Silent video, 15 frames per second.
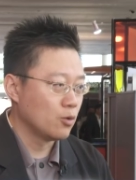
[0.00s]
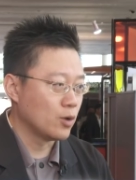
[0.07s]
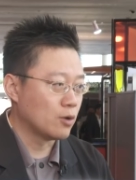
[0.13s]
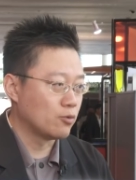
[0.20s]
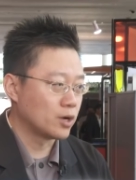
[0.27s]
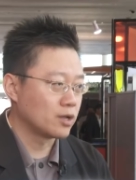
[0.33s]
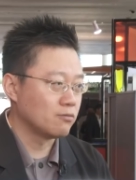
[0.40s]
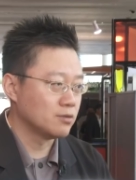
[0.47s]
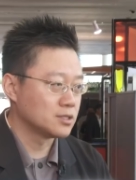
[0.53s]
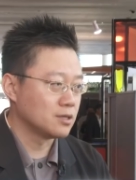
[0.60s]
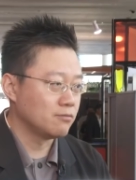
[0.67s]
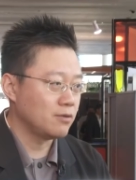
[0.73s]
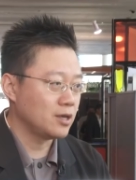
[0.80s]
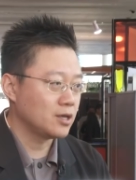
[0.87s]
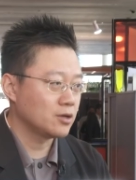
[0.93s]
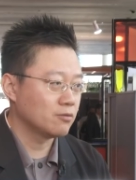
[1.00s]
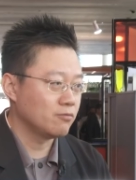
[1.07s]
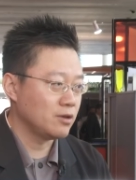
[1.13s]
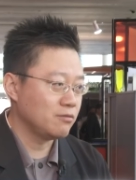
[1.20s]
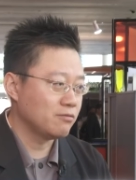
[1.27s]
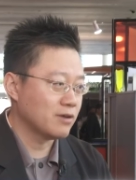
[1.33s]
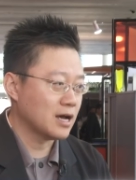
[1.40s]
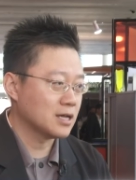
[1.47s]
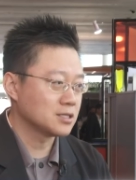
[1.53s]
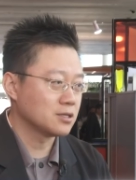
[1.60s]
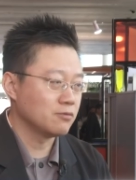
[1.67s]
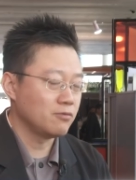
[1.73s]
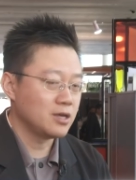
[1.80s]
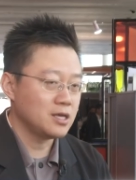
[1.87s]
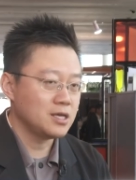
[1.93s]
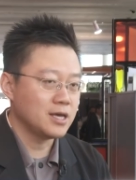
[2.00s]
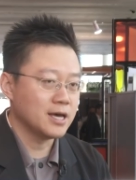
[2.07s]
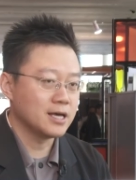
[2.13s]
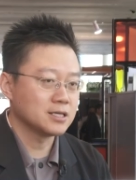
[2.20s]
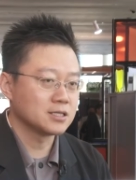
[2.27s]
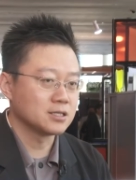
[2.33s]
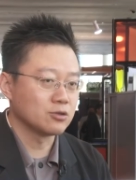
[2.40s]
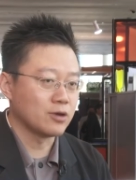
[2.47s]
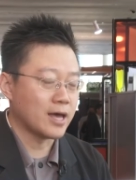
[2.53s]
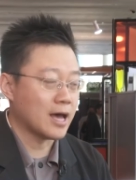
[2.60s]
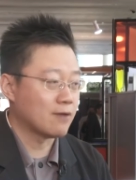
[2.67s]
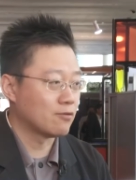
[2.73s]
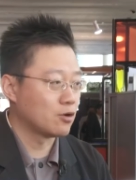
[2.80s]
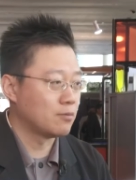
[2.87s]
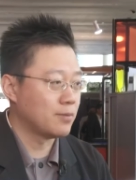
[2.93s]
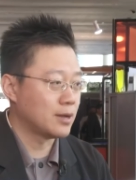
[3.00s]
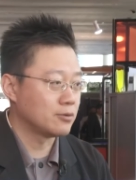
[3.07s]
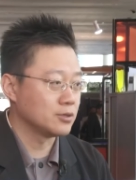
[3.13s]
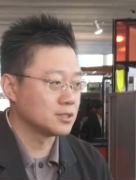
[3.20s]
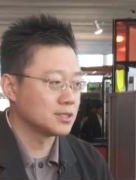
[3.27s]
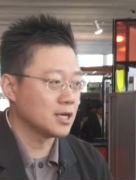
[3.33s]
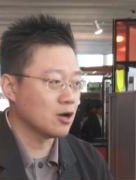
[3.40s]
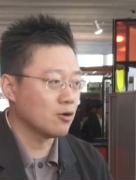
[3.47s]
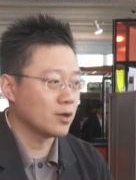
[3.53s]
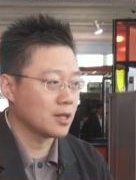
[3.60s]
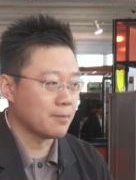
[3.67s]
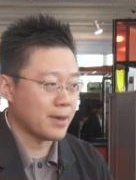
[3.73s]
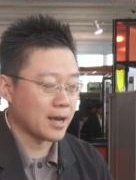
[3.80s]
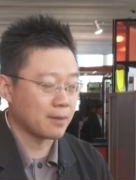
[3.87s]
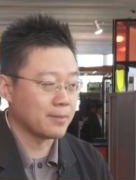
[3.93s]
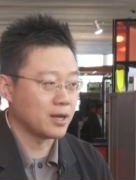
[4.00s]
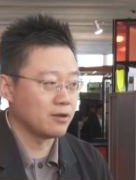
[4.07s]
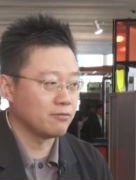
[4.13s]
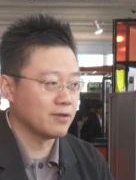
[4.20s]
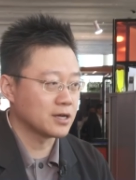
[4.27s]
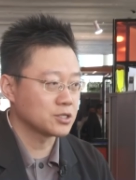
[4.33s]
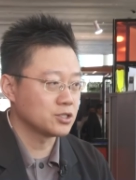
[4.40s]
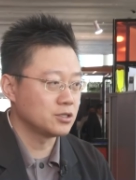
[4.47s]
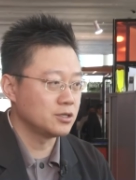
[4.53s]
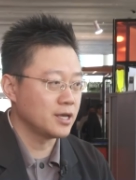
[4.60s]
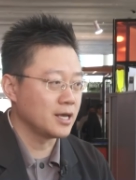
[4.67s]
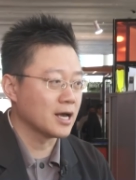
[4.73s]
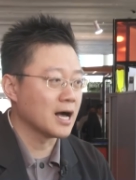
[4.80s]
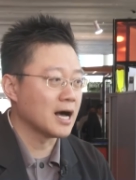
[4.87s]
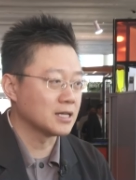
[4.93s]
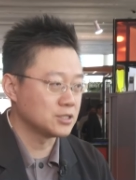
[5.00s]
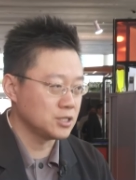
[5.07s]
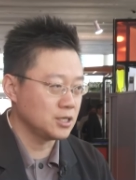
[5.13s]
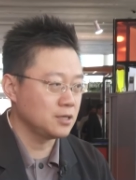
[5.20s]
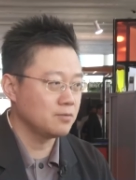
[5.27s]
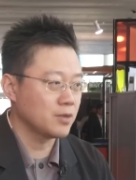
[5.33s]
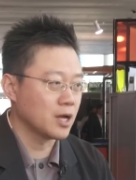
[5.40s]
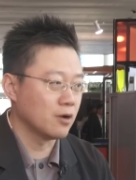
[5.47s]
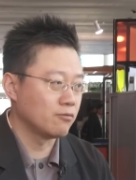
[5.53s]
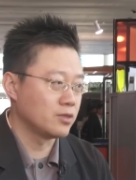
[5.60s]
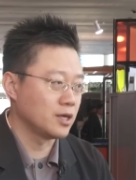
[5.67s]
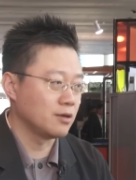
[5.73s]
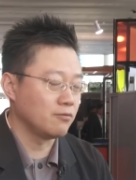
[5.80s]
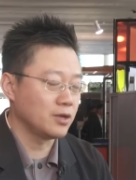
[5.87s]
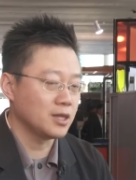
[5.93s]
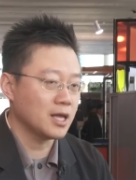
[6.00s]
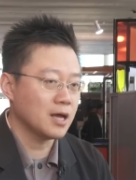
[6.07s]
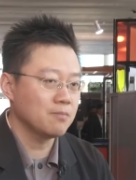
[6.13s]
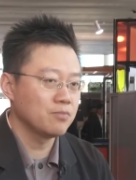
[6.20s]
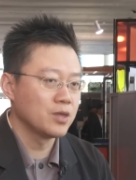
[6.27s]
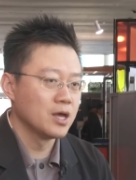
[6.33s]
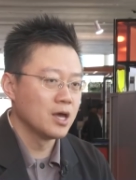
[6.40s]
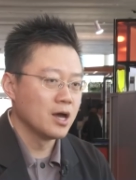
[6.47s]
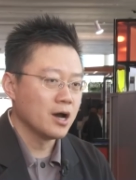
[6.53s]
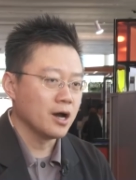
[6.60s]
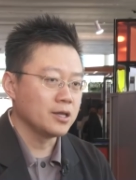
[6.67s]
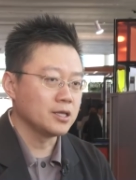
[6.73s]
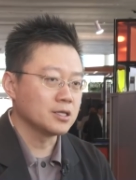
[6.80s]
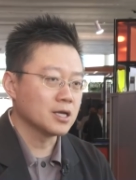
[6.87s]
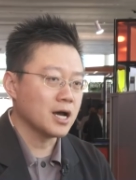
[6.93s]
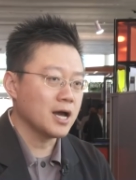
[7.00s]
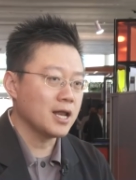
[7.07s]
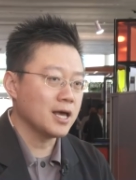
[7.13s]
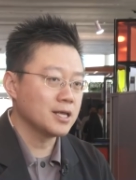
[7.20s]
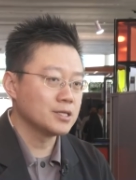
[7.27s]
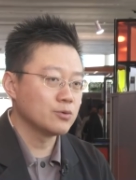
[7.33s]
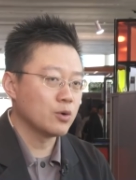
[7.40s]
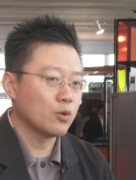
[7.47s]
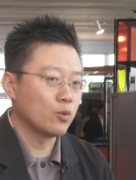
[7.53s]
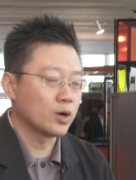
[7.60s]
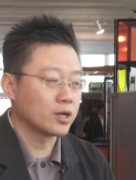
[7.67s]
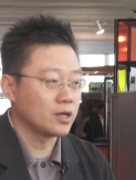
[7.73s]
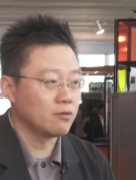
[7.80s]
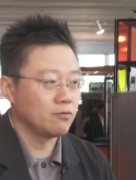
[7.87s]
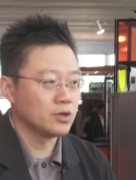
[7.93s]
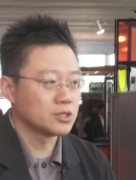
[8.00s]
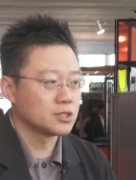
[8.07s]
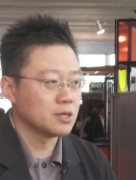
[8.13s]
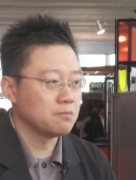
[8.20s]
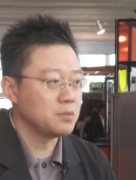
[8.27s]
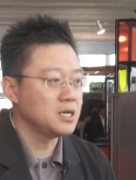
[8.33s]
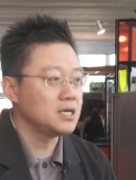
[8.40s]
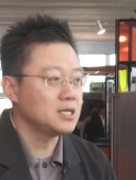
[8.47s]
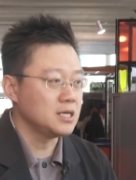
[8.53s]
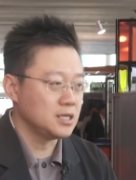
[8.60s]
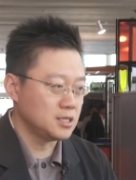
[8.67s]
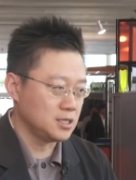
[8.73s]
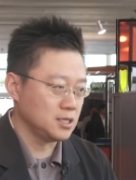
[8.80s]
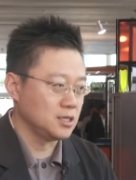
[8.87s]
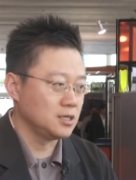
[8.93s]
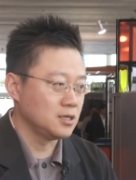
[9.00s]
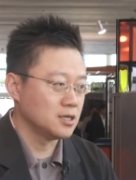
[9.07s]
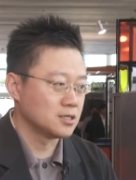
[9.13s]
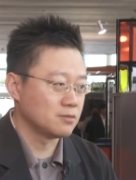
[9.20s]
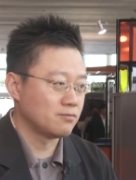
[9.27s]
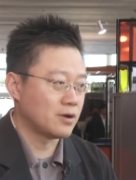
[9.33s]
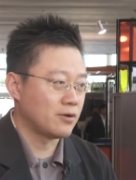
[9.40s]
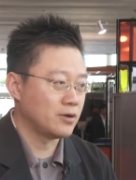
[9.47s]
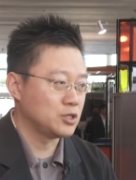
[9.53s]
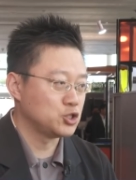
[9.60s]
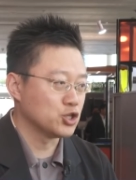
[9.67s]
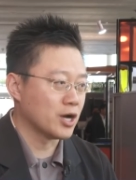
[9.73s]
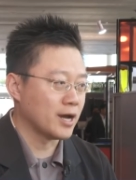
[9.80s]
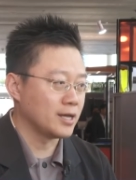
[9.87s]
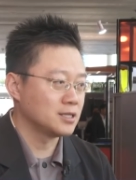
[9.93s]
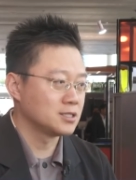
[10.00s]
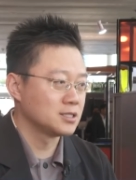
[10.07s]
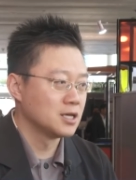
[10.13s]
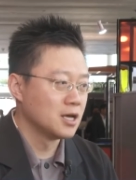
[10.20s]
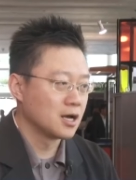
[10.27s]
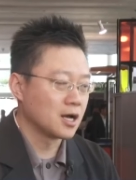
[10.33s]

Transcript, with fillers: We're working with the Vin, VinFast and VES to have our battery cell and the pack manufacturer in Ha Tinh of the Vietnam. And in Thailand, we're working with the PTT. It's very giant